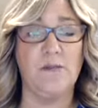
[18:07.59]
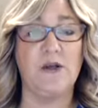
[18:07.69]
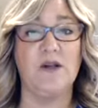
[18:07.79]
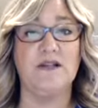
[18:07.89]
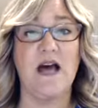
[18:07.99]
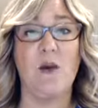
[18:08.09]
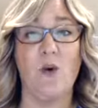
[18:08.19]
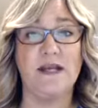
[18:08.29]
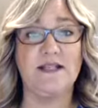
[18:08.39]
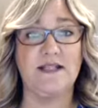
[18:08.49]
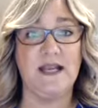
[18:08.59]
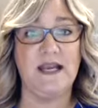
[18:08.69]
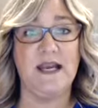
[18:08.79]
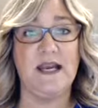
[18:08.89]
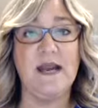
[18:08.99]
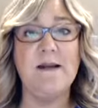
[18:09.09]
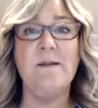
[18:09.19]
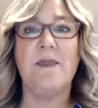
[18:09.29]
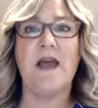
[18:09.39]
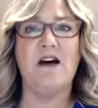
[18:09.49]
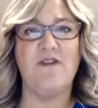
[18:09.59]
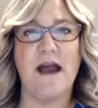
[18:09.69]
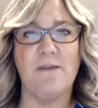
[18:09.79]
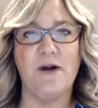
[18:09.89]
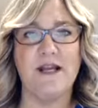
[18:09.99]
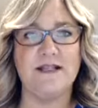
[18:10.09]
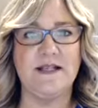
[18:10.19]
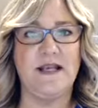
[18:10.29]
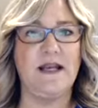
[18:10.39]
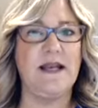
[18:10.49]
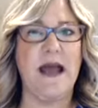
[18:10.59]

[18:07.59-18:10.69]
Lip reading: because I want to see how vibrant is it,